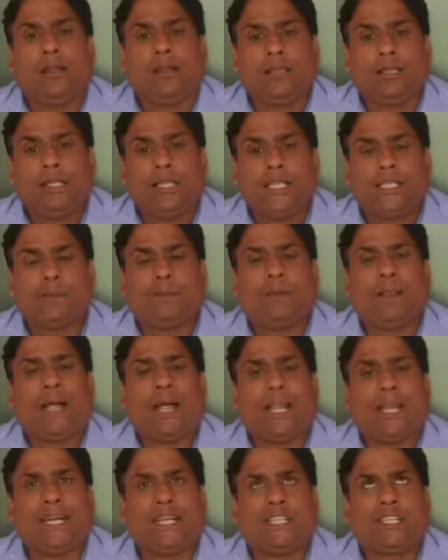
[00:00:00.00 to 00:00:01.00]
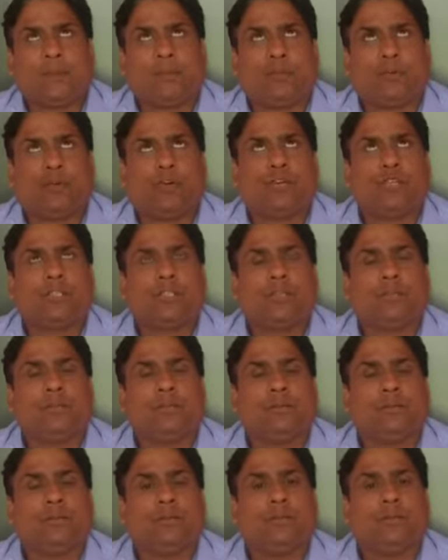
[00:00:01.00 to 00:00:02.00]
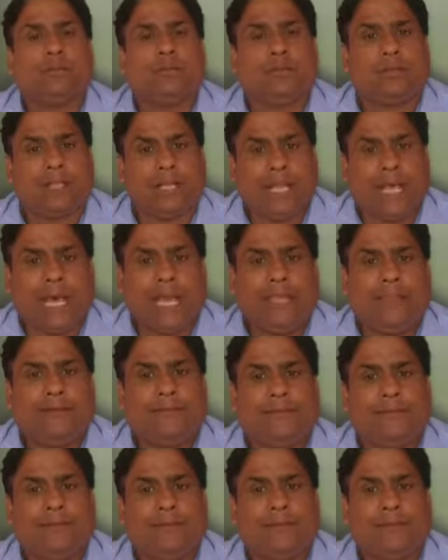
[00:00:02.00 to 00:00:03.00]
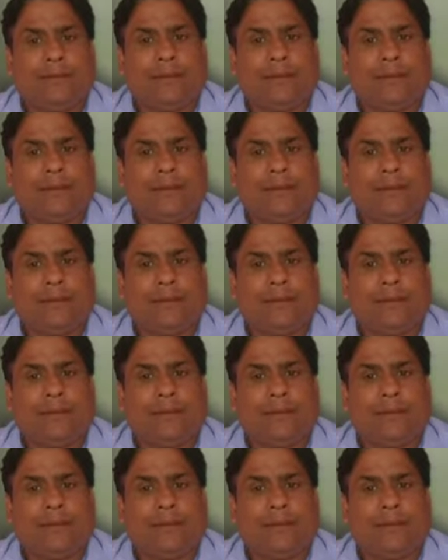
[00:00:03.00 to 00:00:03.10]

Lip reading: this planet supports the life.